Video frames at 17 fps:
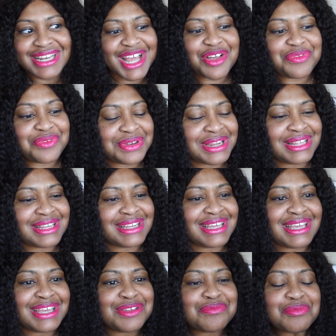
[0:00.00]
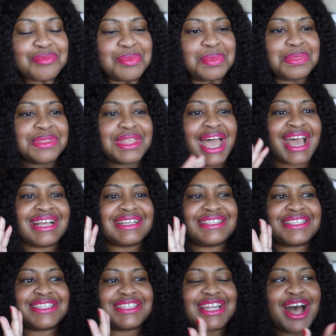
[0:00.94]
definitely. I
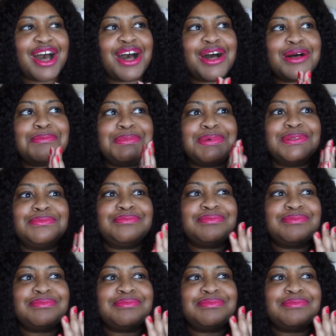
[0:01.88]
stop